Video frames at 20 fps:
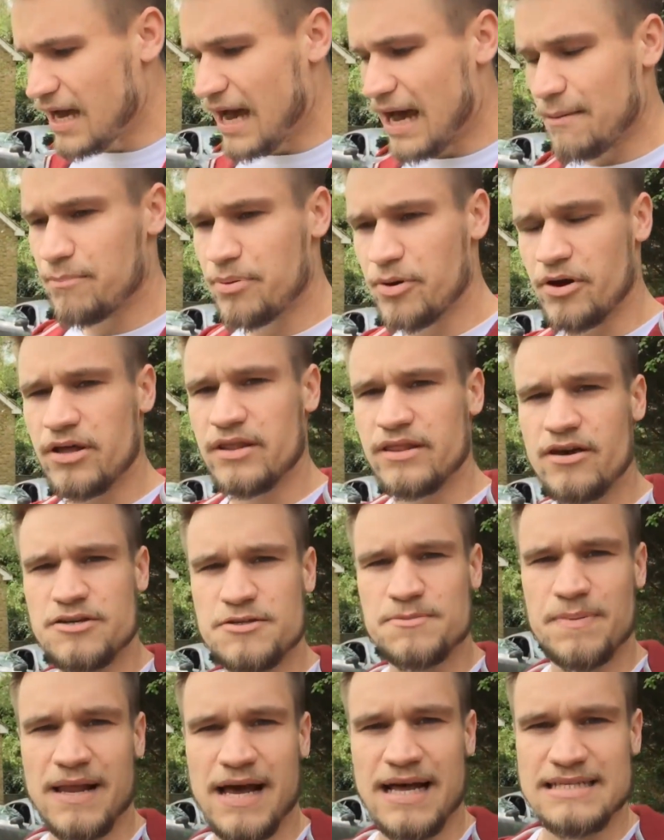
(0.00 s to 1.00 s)
and putting
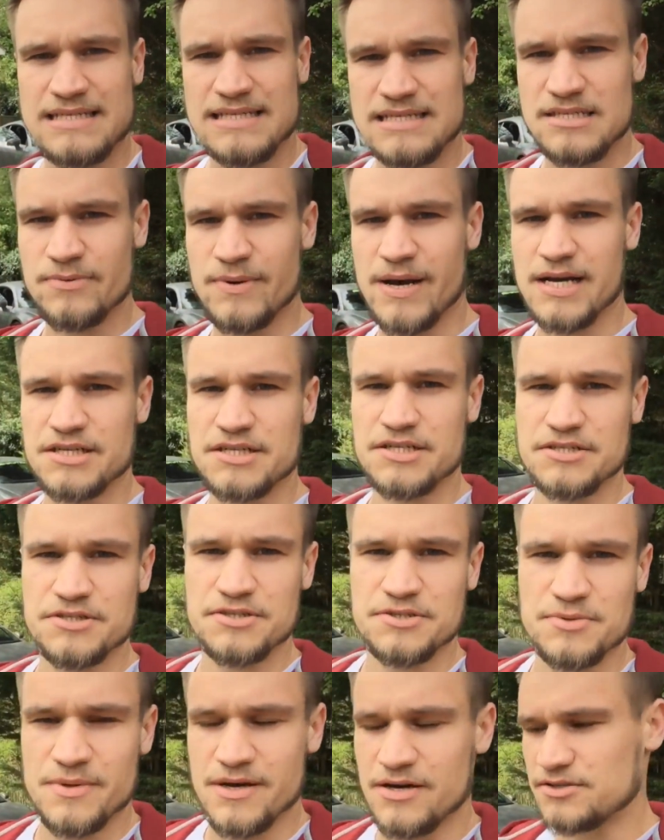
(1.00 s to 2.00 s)
those plans into actions
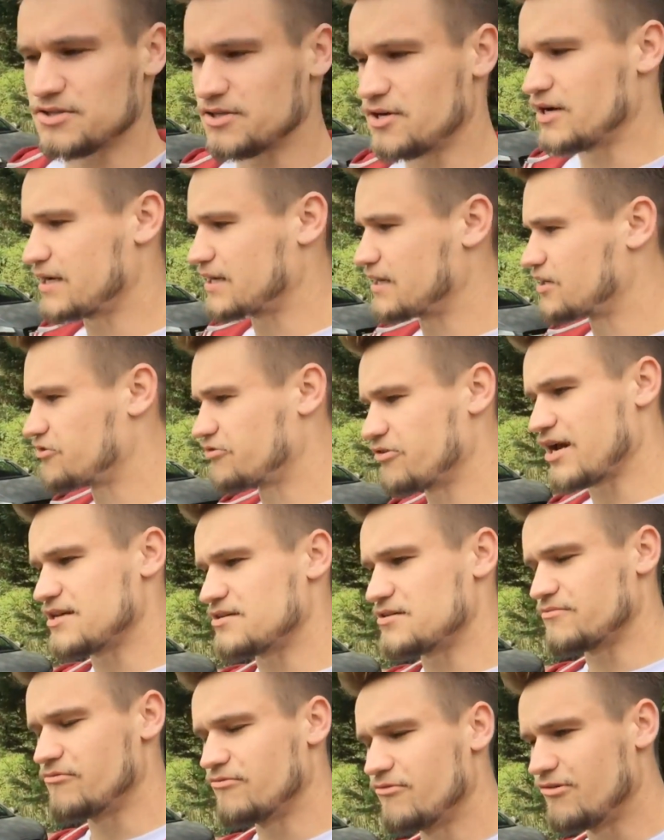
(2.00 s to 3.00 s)
as well, so I can create
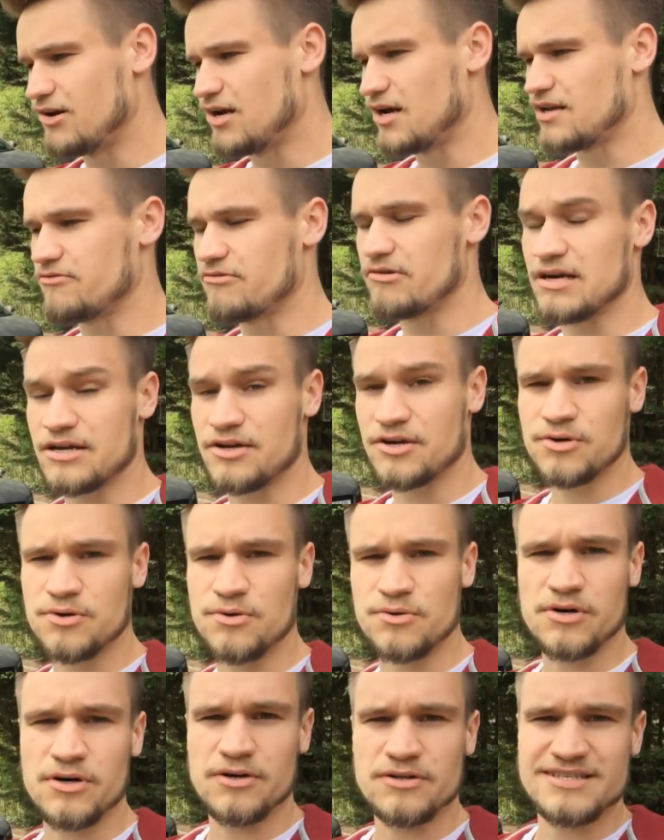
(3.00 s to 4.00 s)
some really, really
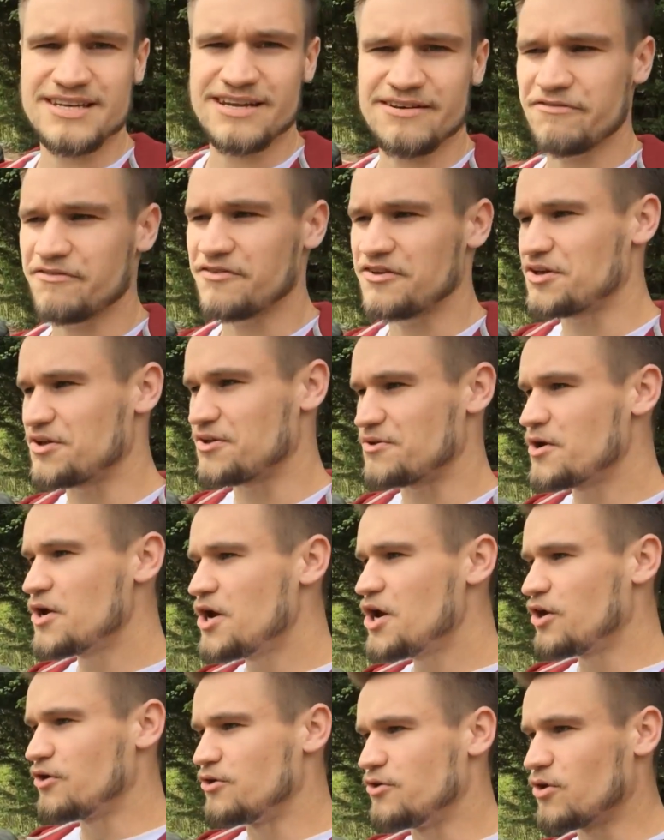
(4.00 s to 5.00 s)
cool content for you,
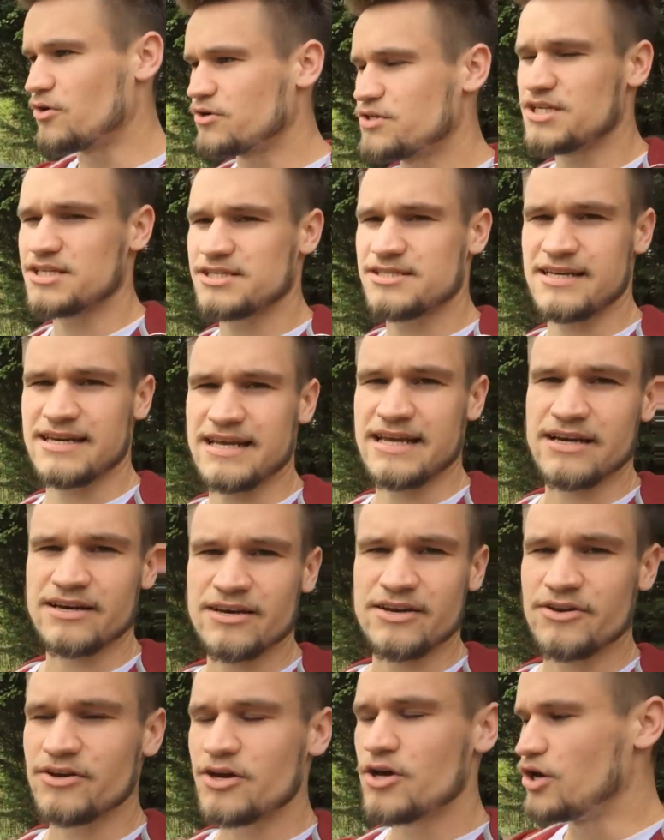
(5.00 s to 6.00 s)
not just in
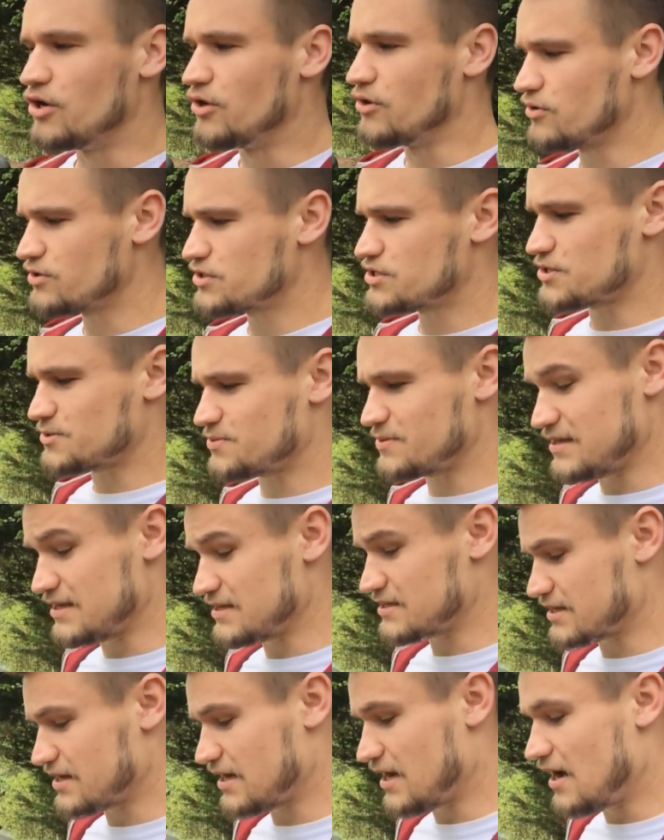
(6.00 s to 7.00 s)
England, not just with
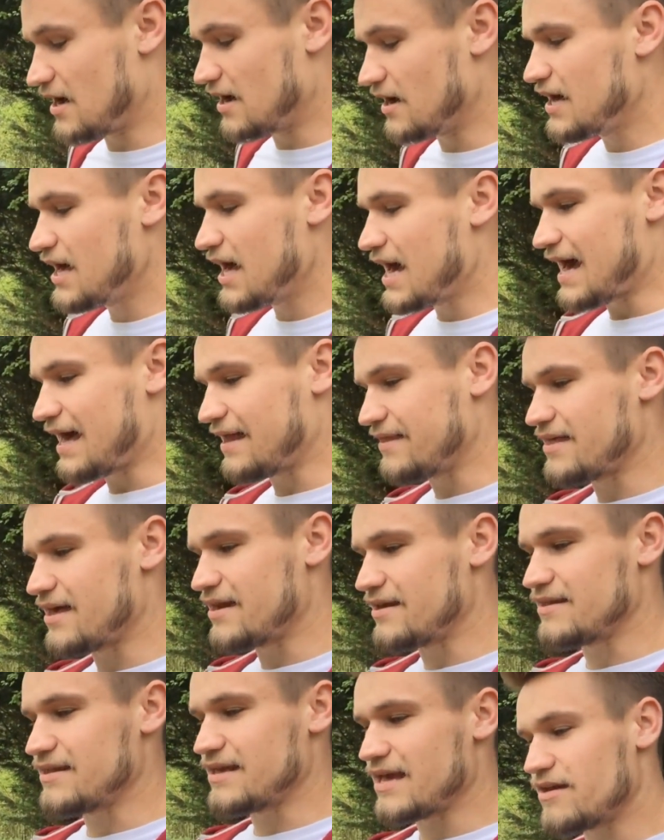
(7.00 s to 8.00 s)
this car, and
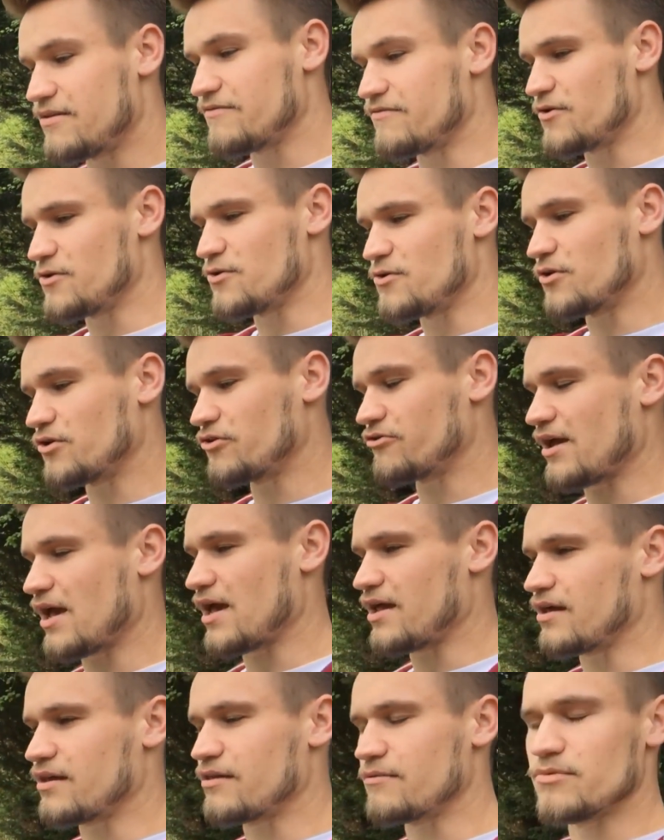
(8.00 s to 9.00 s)
then at the end of it all create
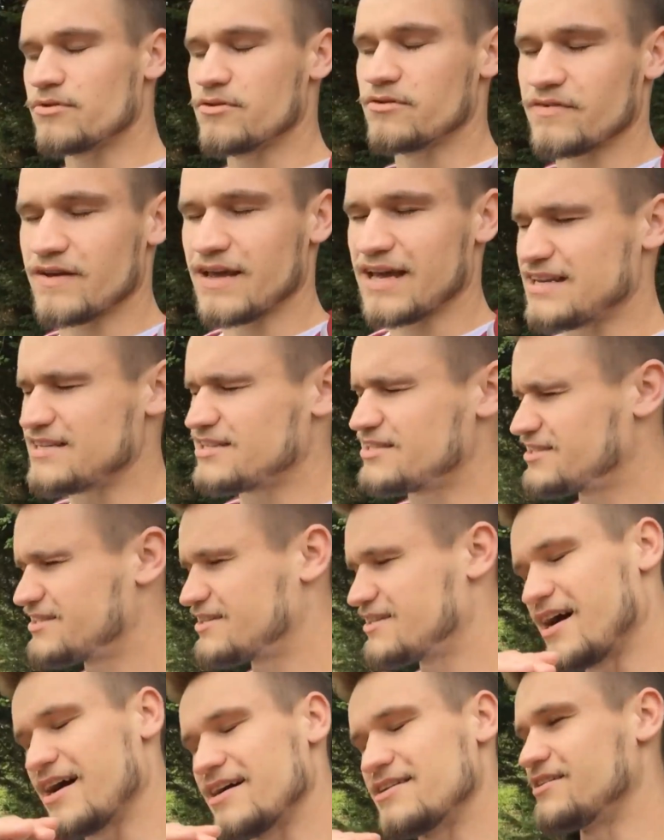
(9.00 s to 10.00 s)
another movie. And
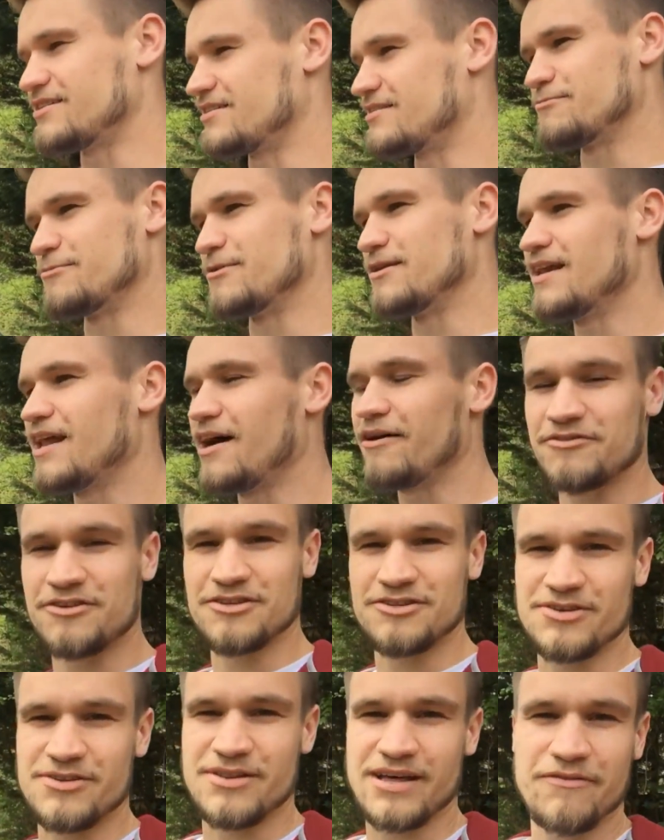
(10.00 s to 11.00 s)
I just would love to
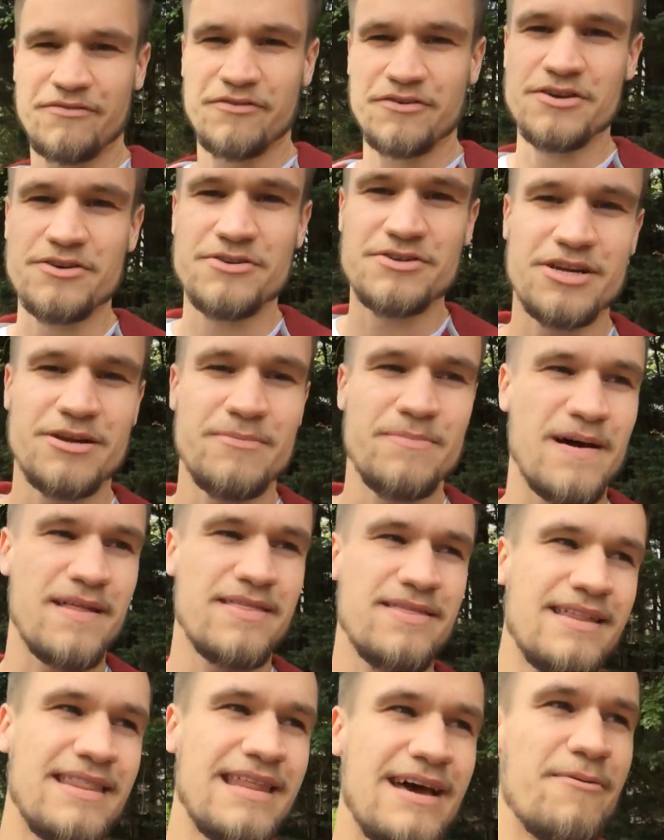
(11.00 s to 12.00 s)
do that for YouTube. I
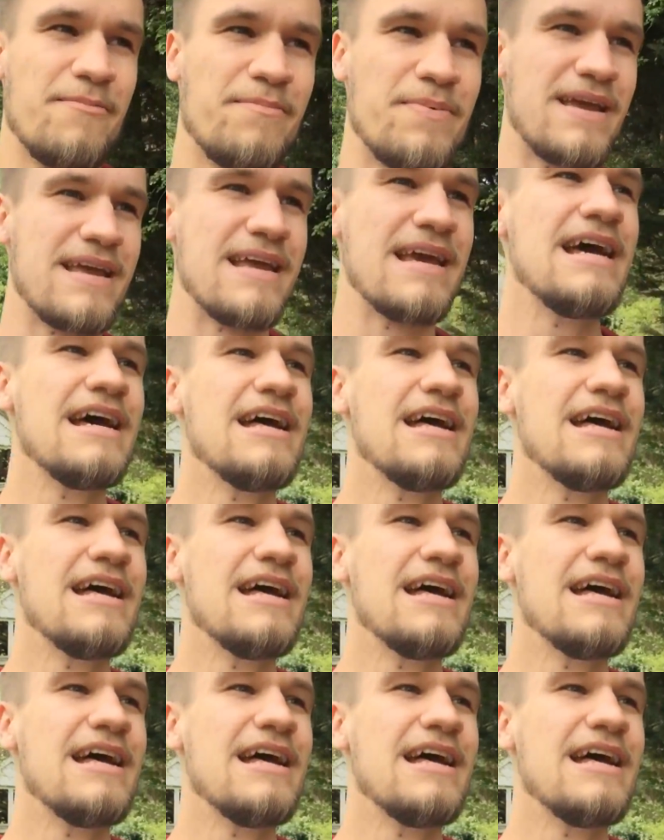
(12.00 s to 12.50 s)
think that would be